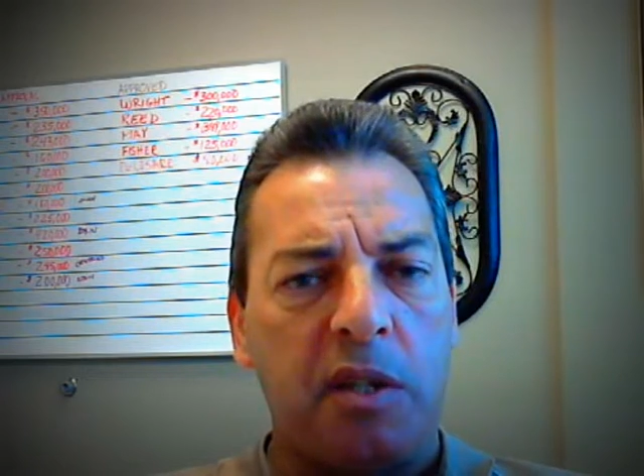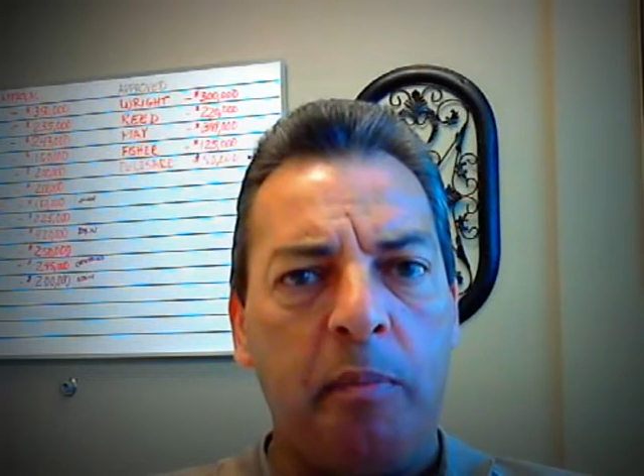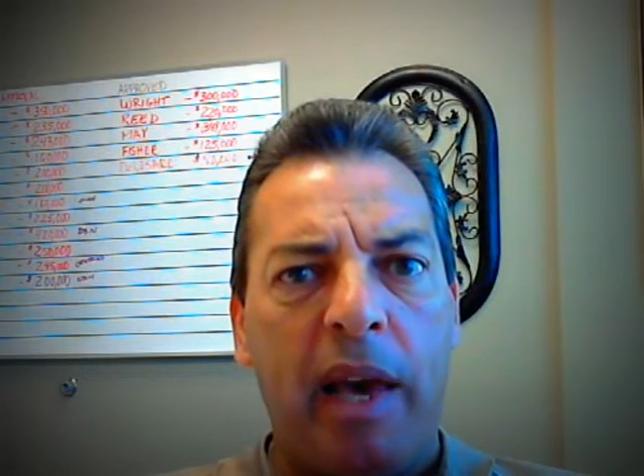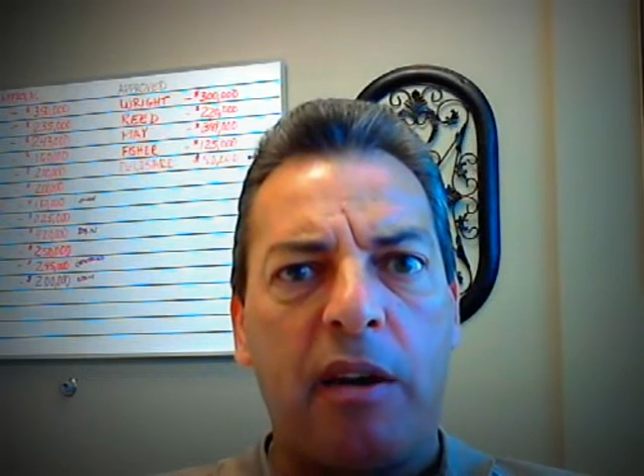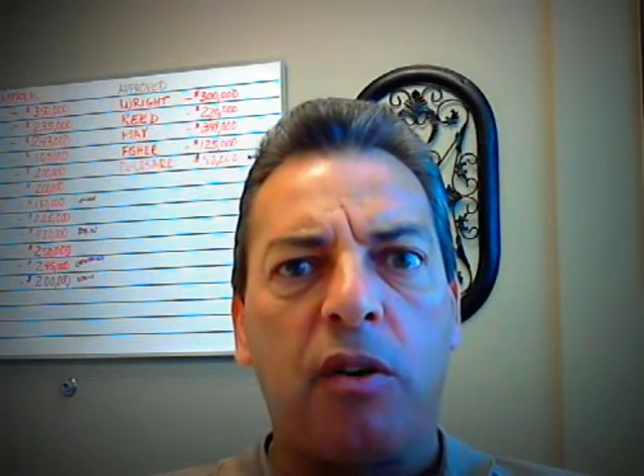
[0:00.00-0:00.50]

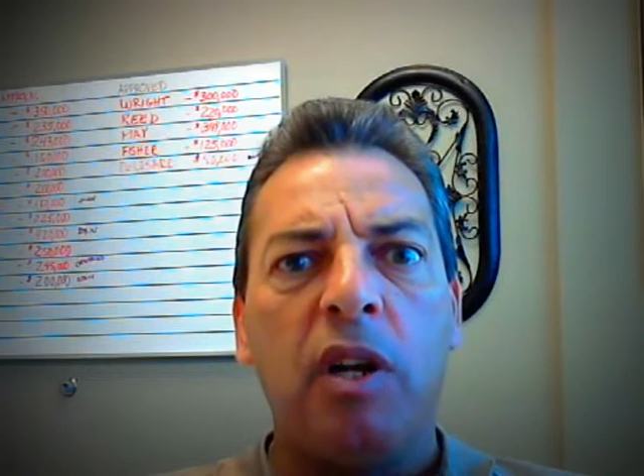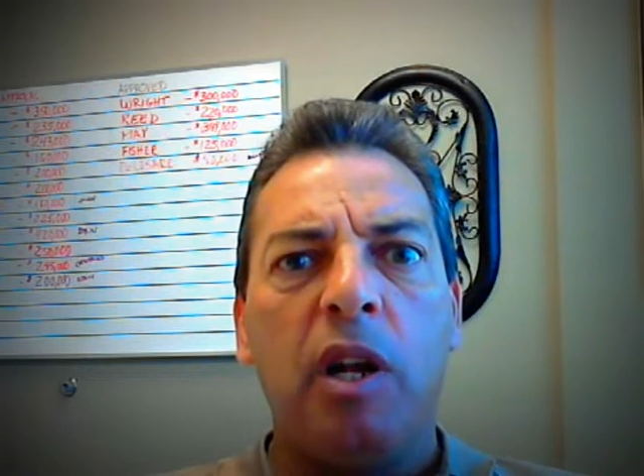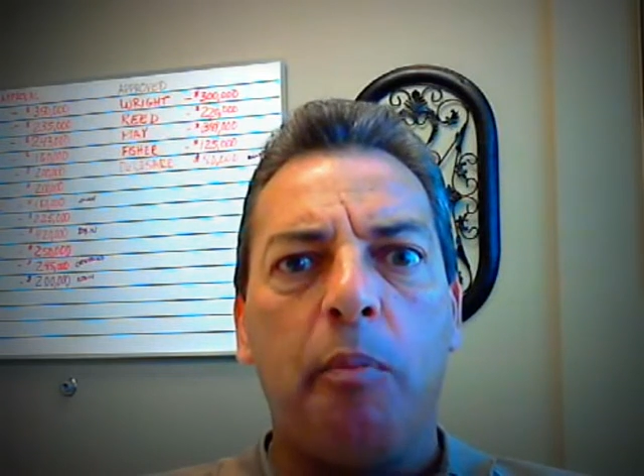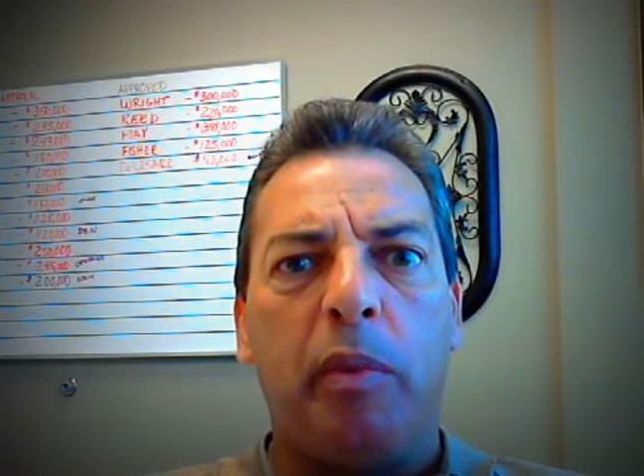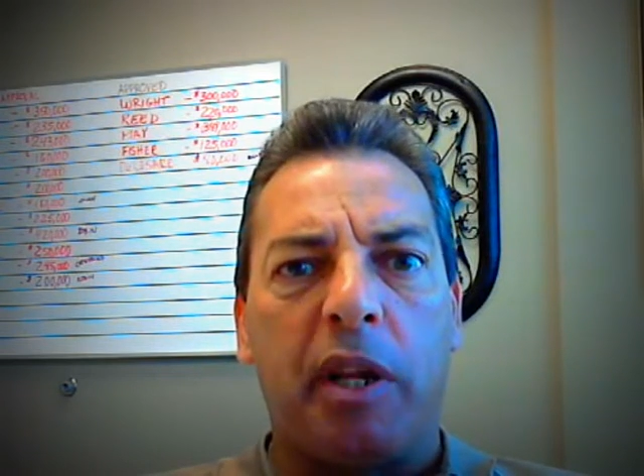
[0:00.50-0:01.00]
Doesn't
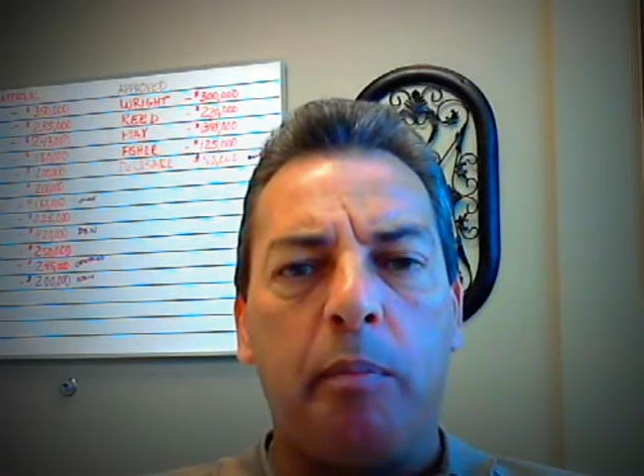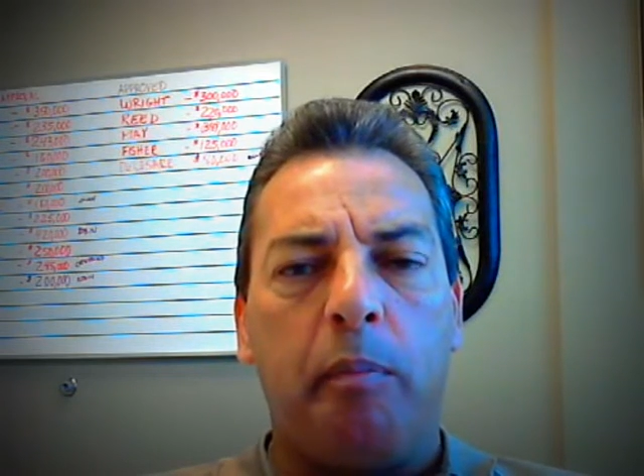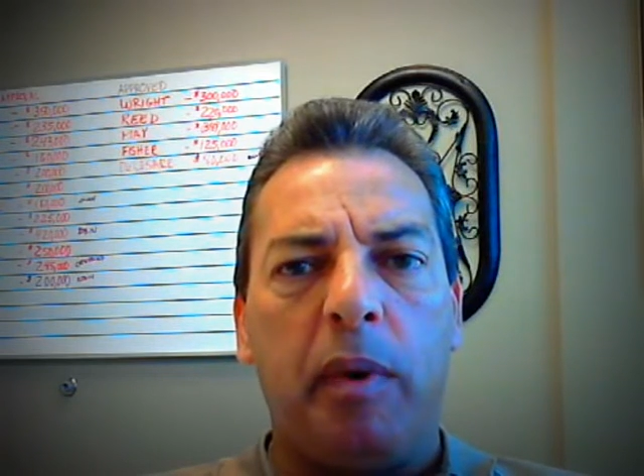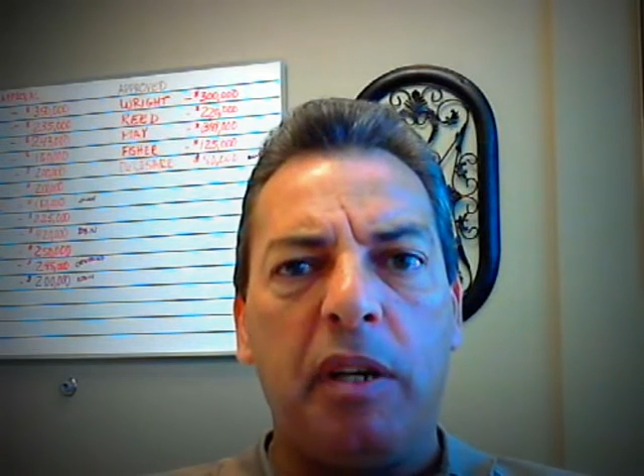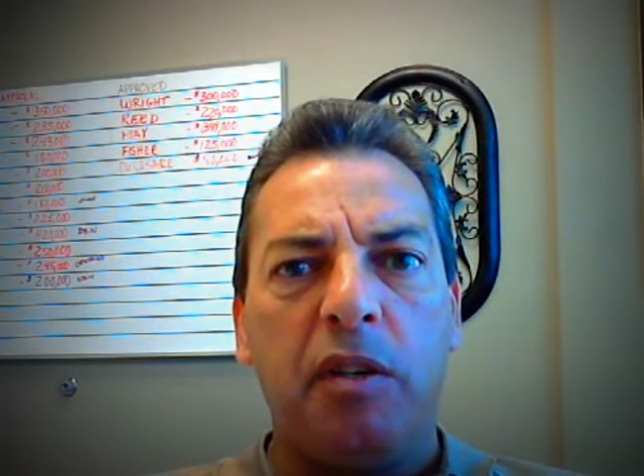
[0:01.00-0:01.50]
matter,
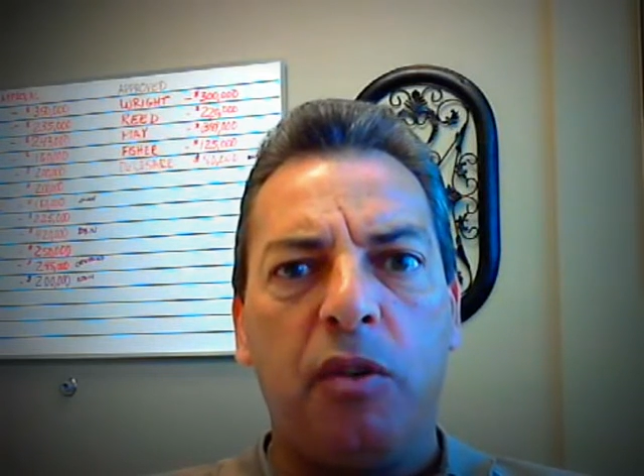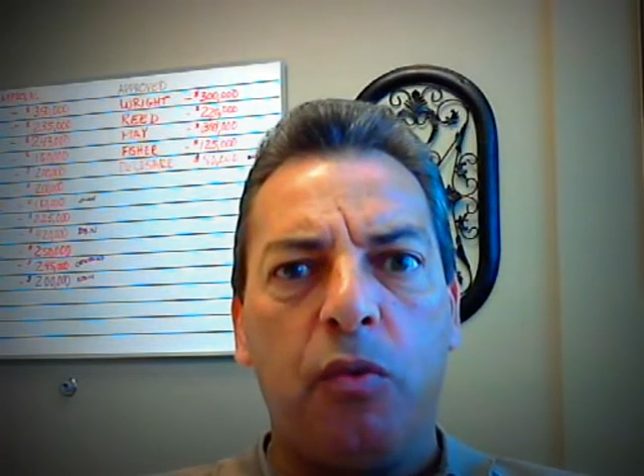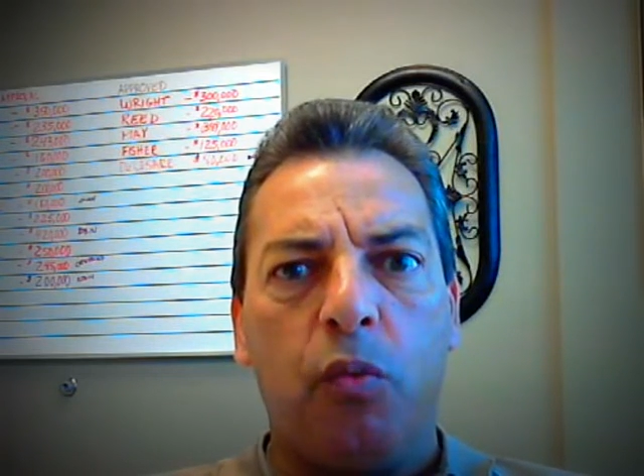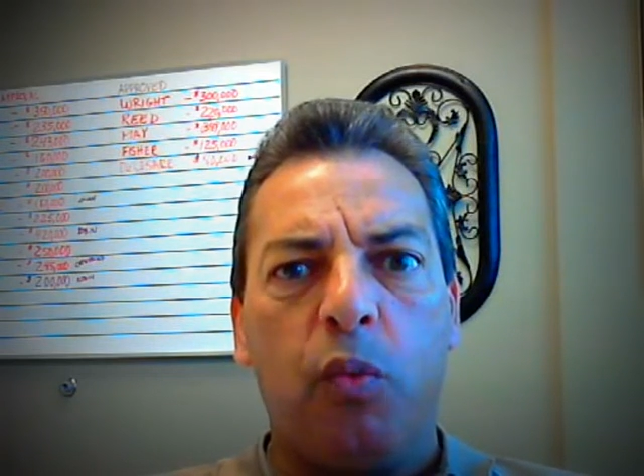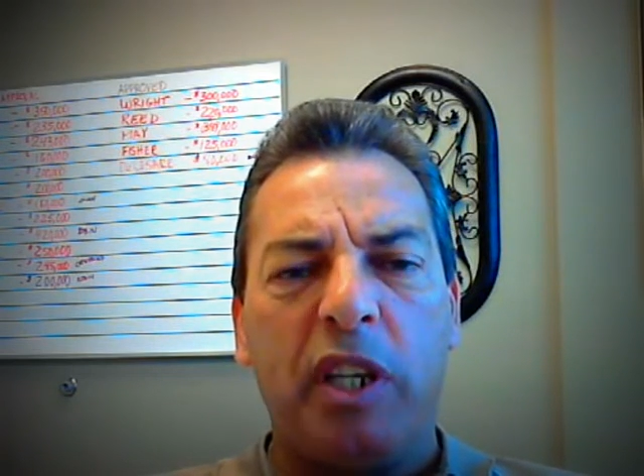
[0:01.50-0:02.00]
but
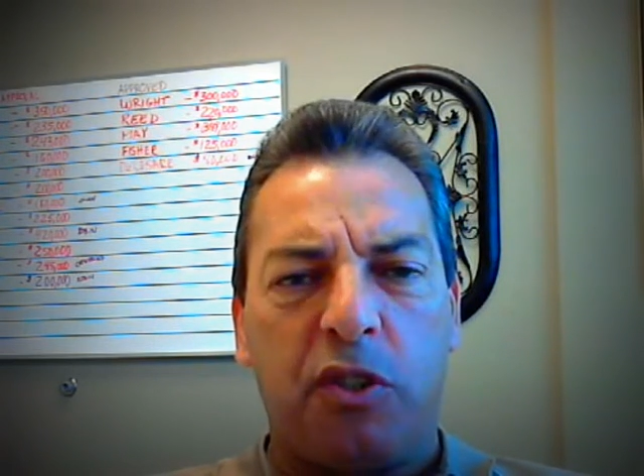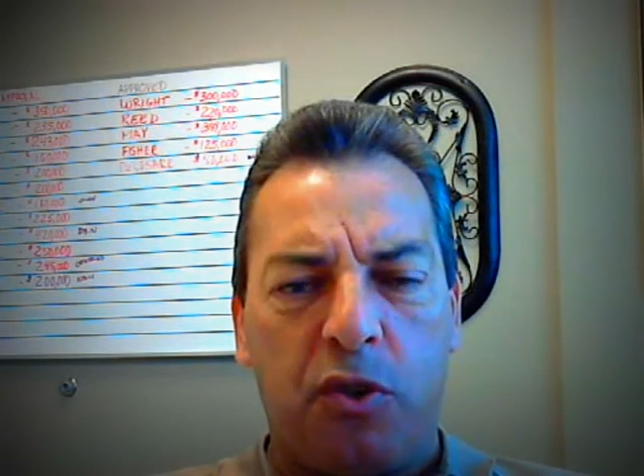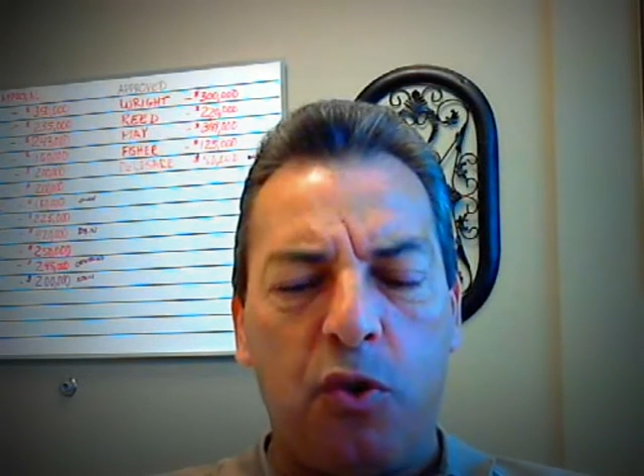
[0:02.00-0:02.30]
we